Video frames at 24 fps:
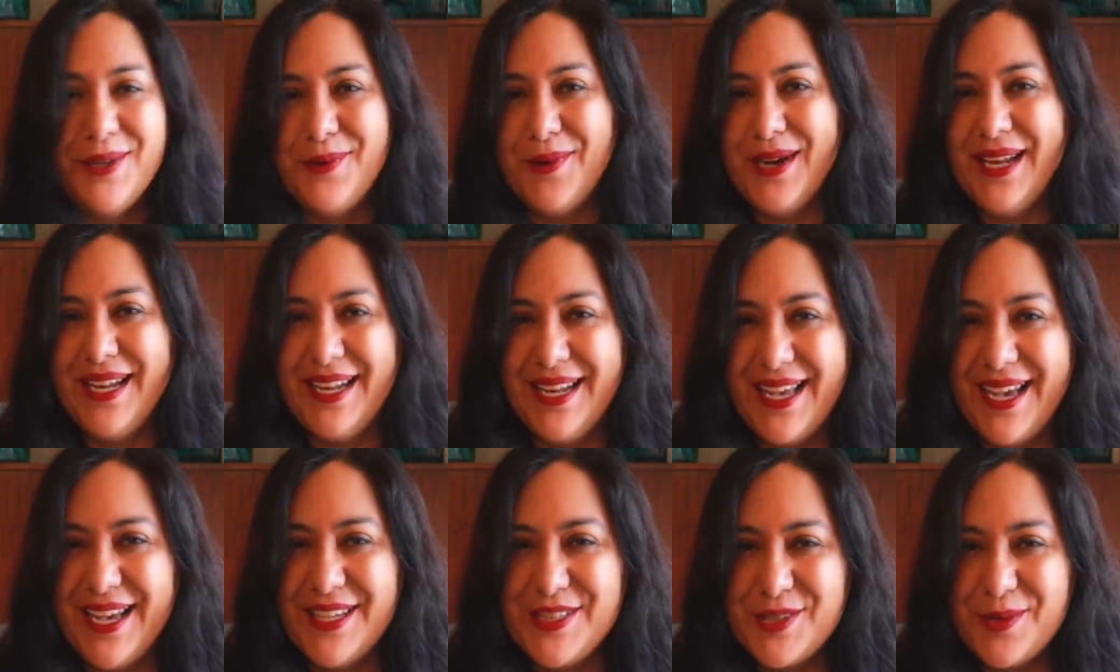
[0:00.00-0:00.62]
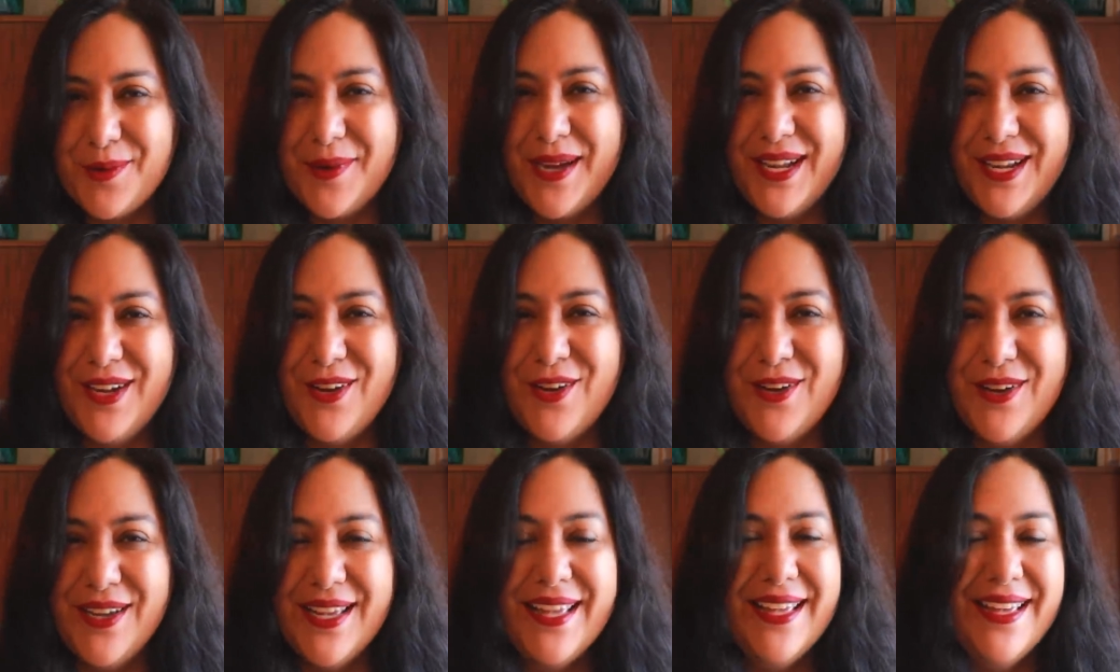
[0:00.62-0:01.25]
quite large, quite
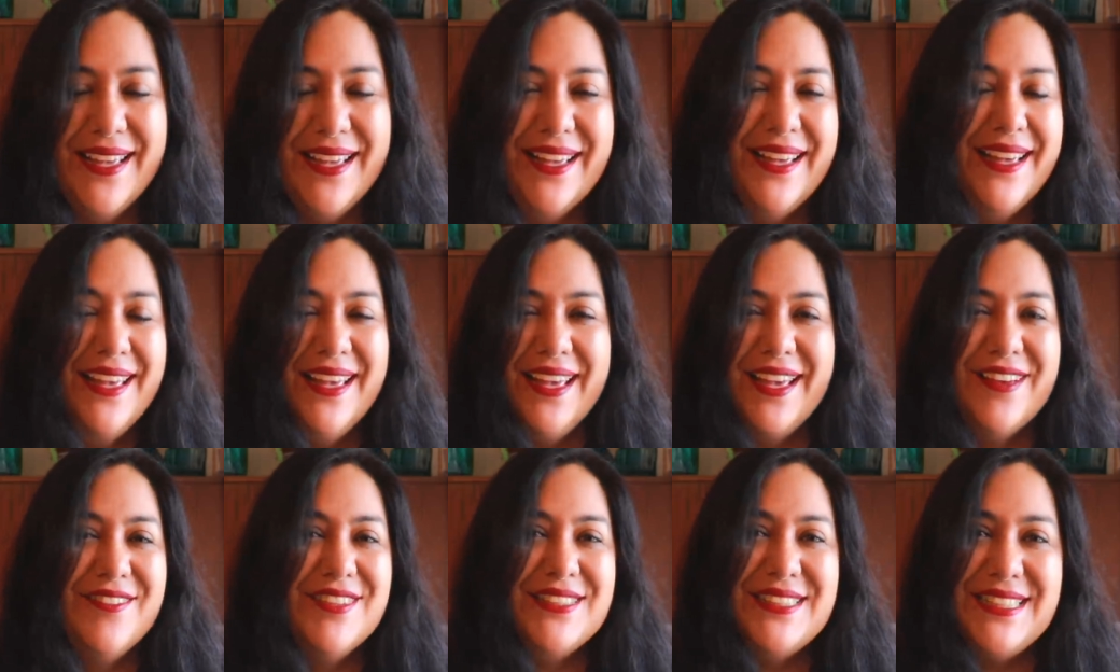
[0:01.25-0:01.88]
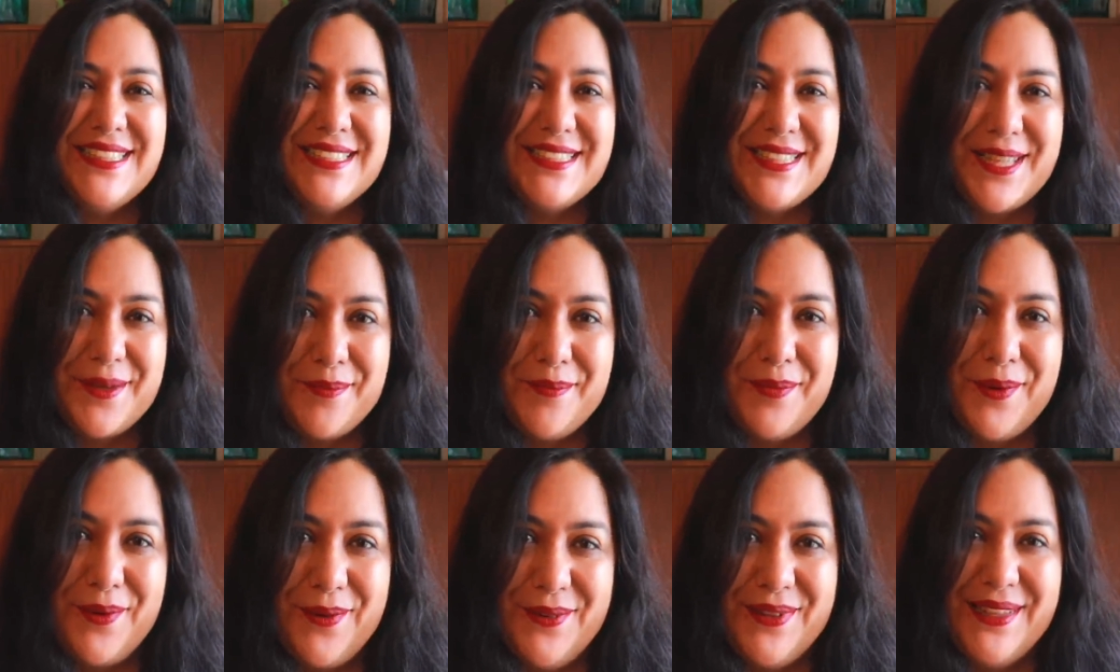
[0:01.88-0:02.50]
long. Ever since they're
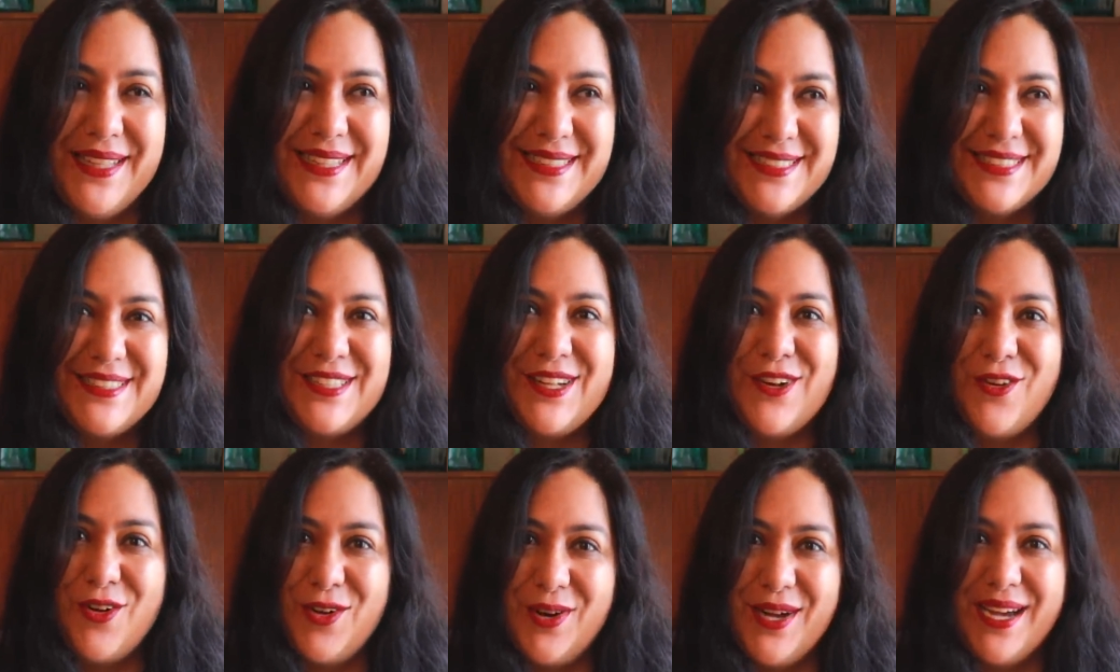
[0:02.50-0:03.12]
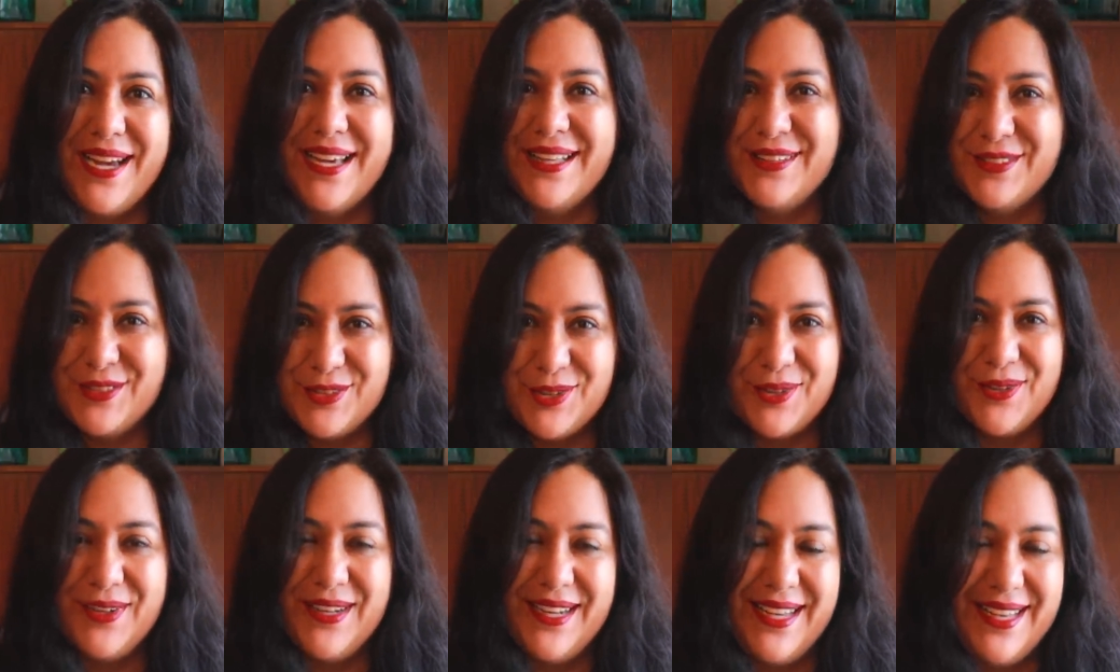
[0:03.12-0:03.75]
born, they're just longer and
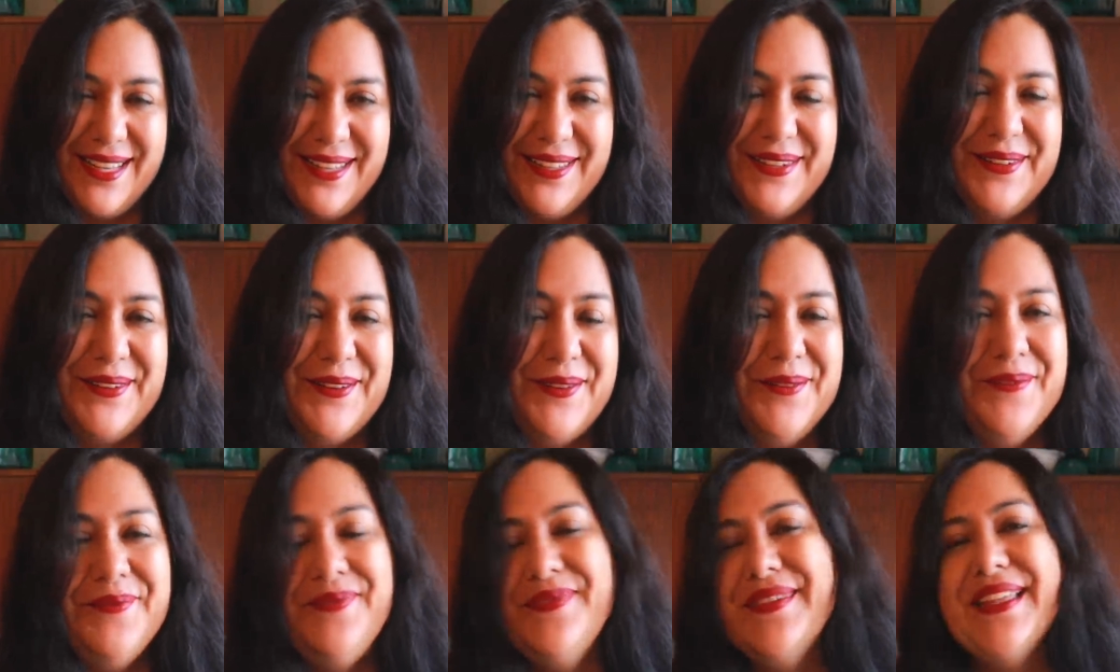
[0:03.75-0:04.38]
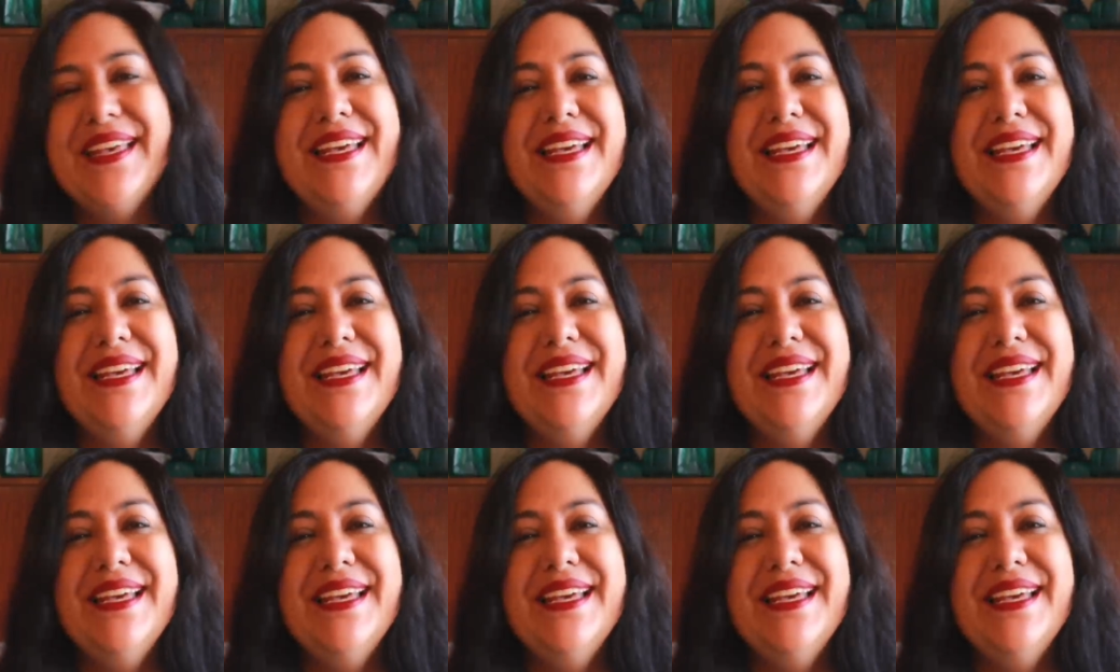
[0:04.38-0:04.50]
taller, you know.